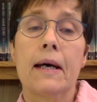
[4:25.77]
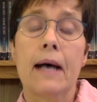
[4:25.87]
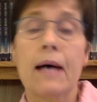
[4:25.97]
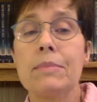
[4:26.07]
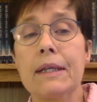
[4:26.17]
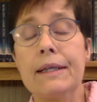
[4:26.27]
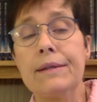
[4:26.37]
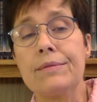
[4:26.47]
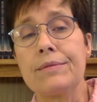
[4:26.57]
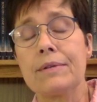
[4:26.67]
I
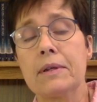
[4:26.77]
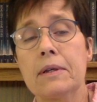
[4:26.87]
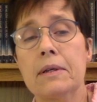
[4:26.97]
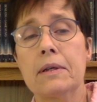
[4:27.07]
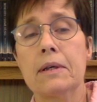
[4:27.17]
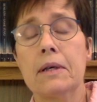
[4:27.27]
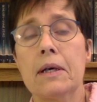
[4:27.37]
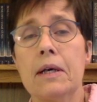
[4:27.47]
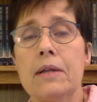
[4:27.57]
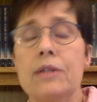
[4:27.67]
believe
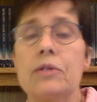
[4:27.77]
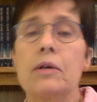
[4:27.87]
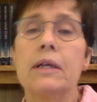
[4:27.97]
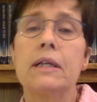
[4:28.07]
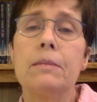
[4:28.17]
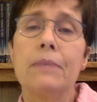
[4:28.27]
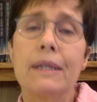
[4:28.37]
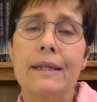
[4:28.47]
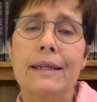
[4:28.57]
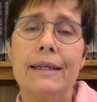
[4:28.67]
that your
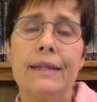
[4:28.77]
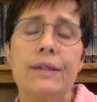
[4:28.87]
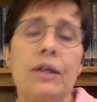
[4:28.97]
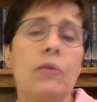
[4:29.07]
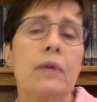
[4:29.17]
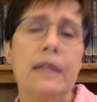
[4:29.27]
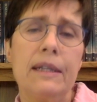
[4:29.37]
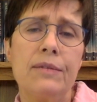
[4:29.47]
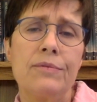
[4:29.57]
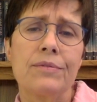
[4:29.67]
inability to
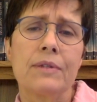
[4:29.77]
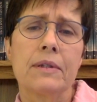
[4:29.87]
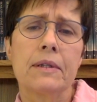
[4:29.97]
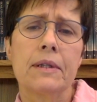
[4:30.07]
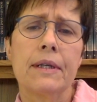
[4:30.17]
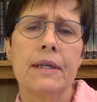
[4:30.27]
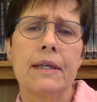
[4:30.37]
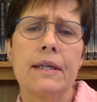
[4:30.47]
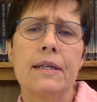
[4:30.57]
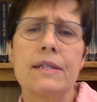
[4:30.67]
grieve
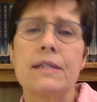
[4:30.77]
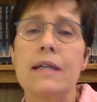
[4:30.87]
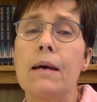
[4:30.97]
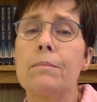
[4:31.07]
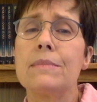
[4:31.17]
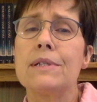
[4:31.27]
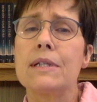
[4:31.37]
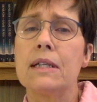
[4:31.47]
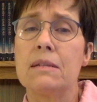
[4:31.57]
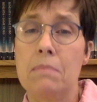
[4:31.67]
stems
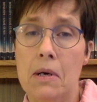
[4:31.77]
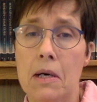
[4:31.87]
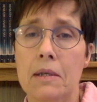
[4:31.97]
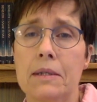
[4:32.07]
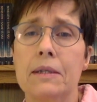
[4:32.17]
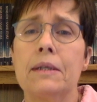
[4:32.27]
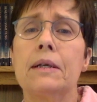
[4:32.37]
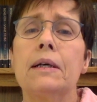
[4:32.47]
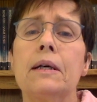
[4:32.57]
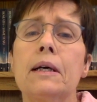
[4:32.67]
in part
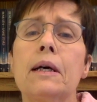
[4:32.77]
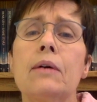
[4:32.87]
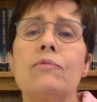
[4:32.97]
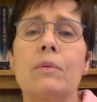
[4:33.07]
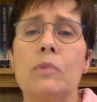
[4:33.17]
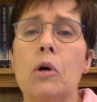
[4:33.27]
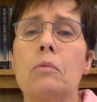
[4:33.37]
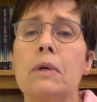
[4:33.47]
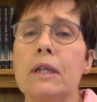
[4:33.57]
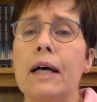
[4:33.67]
from your
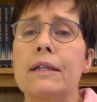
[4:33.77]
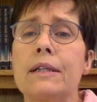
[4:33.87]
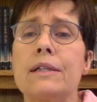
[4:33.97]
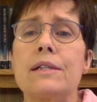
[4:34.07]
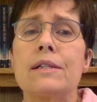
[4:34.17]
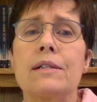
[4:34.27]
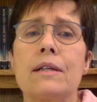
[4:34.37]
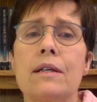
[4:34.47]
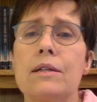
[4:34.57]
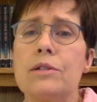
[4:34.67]
reluctance
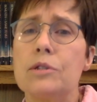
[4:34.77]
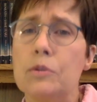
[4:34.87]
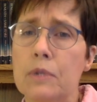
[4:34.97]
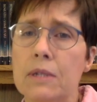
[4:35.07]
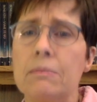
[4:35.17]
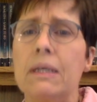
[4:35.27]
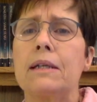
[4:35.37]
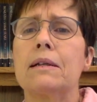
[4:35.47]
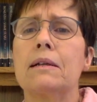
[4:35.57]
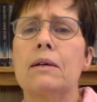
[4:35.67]
to
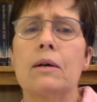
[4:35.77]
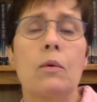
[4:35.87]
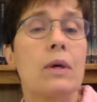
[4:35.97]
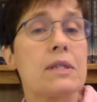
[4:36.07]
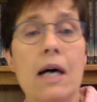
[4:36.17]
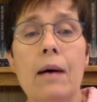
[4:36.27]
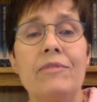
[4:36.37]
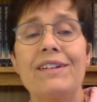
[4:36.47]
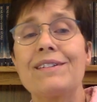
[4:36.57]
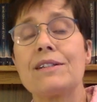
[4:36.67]
admit what's
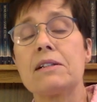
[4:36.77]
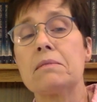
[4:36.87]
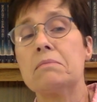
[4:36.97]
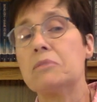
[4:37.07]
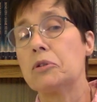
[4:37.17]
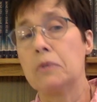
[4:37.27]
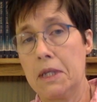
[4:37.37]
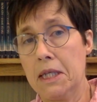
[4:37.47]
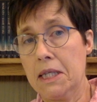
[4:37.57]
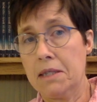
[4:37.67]
obvious to
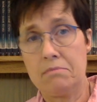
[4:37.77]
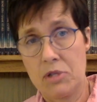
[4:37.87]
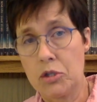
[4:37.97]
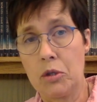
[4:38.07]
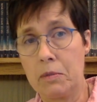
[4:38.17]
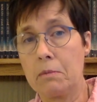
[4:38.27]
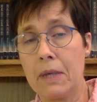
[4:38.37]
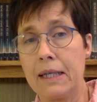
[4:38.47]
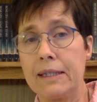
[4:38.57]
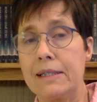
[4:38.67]
any
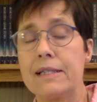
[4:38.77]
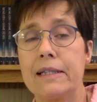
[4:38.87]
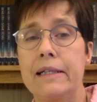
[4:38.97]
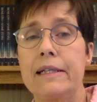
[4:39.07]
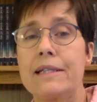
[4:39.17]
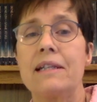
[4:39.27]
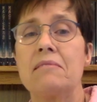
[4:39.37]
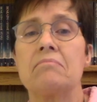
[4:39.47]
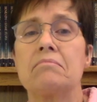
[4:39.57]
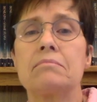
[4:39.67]
sober-minded
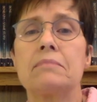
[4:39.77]
citizen.